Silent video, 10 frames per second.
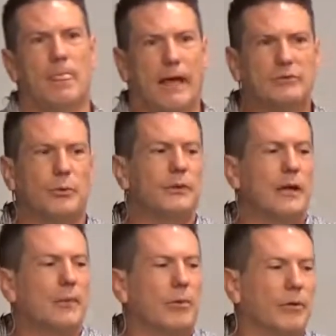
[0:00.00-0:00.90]
That's what the
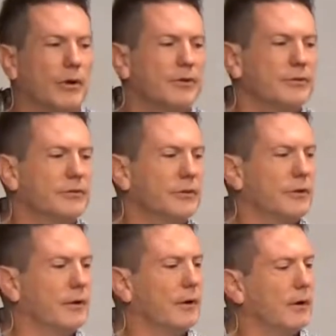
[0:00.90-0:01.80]
Hebrew is.
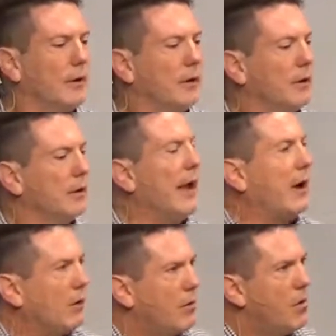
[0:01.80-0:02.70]

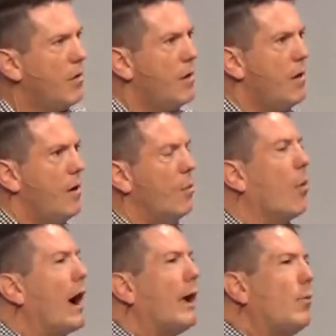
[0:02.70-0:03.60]
Now,
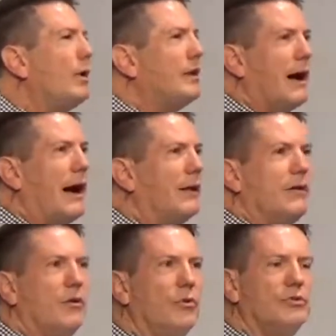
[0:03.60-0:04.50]
why would
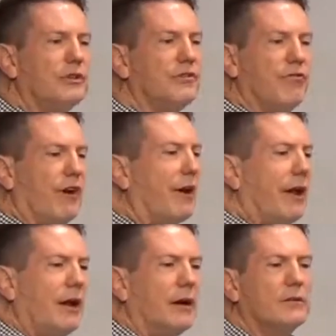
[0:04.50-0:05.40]
God use this
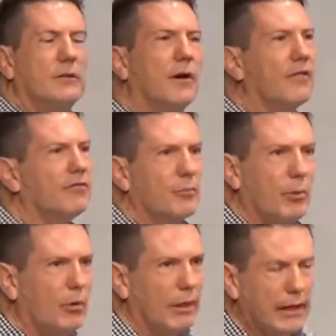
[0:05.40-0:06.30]
very
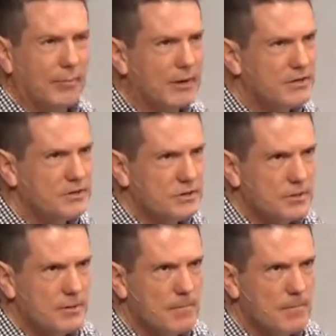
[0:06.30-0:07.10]
uncomfortable image?